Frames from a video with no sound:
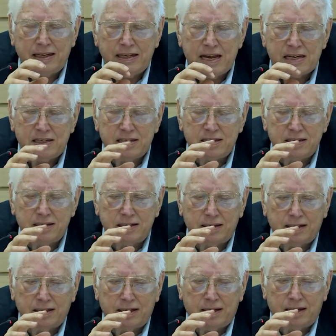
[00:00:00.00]
less
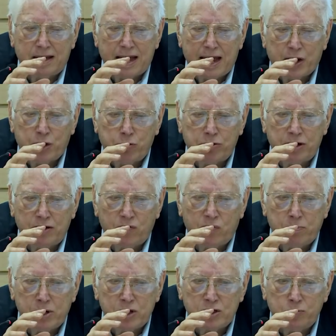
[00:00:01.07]
accurate
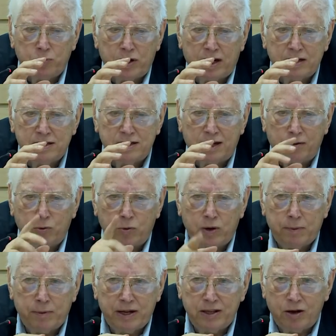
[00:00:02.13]
information when I say, well, what
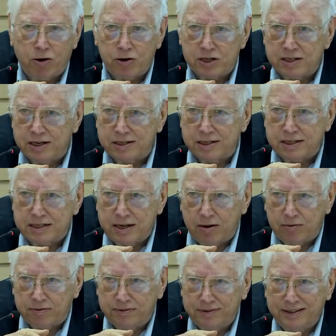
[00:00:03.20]
about the RSS
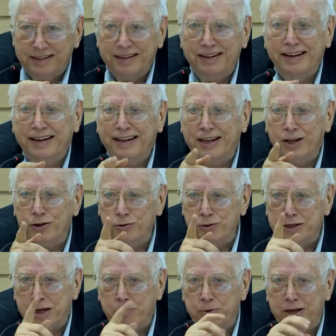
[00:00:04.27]
itself? Can you
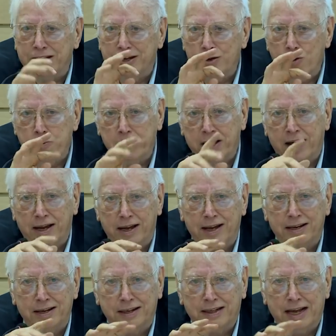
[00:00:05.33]
tell me? And normally I
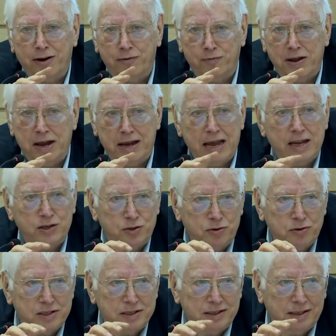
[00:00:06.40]
get kind of vague
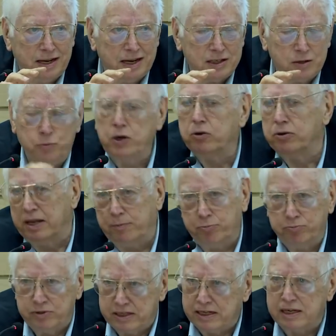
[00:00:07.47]
answers, as we don't
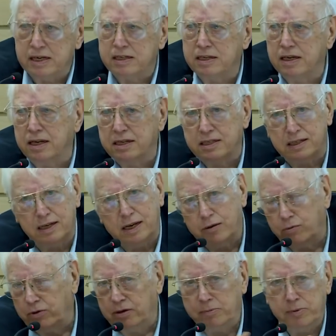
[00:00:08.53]
keep statistics, you know,
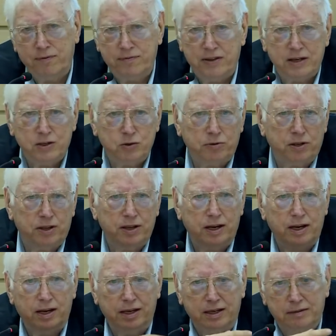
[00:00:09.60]
we're above that sort of
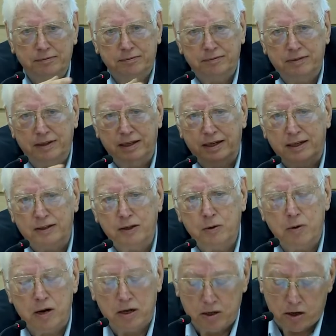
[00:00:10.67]
thing, and
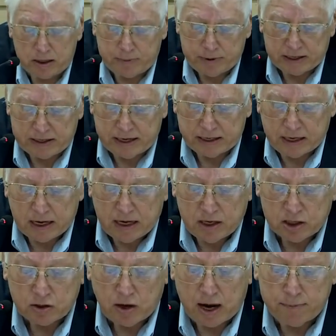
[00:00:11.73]
go on and on about that.
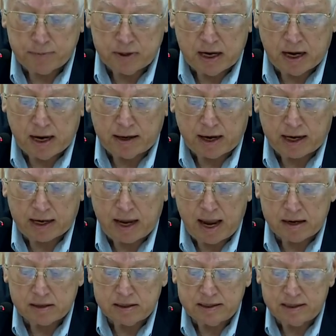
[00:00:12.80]
So I
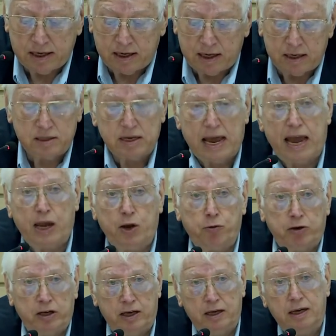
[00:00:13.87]
can't say as
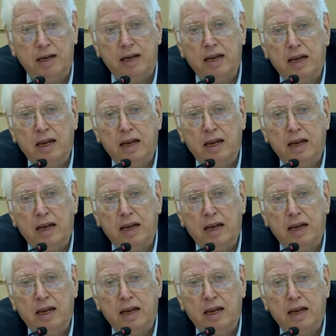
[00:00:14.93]
accurately